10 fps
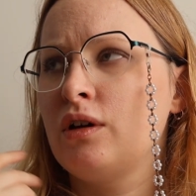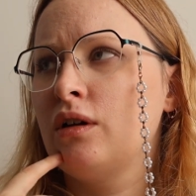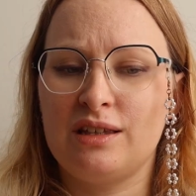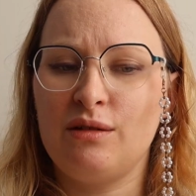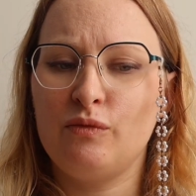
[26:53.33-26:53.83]

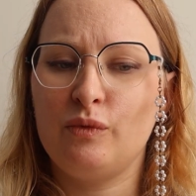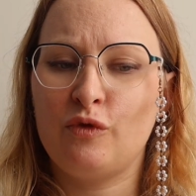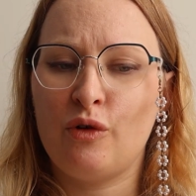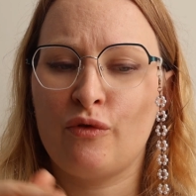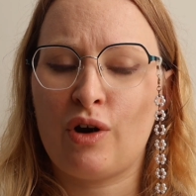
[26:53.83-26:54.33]
Same
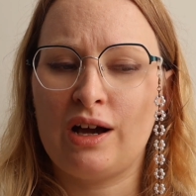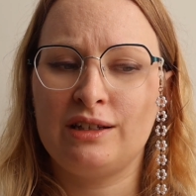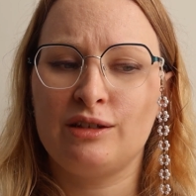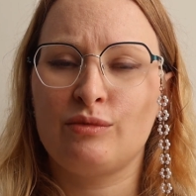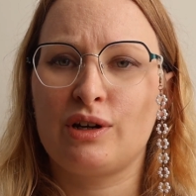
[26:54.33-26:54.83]
for
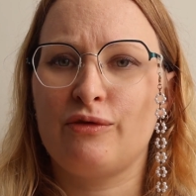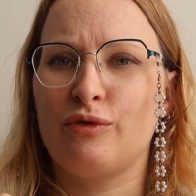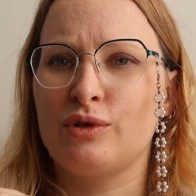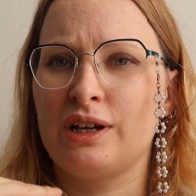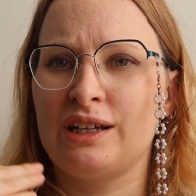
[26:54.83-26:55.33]
writing, but I
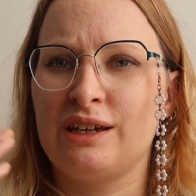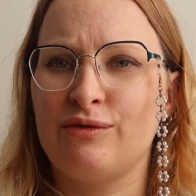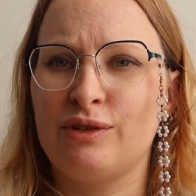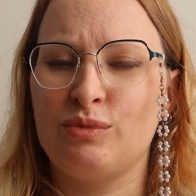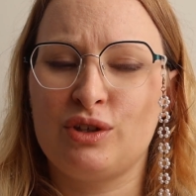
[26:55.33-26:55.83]
thought I'd
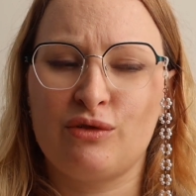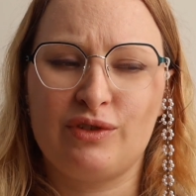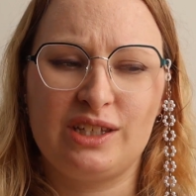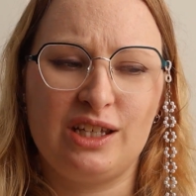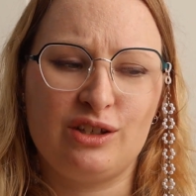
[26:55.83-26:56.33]
give a bit of
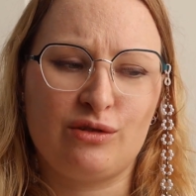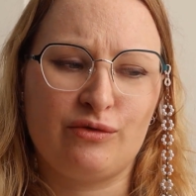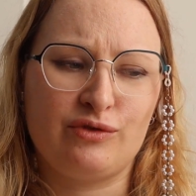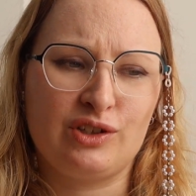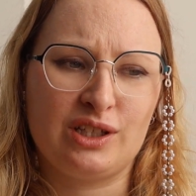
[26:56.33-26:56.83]
a taste
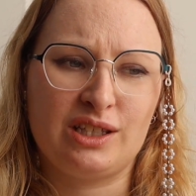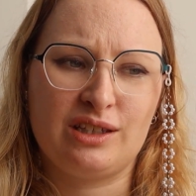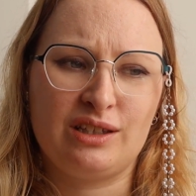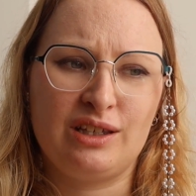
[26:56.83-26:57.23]
of just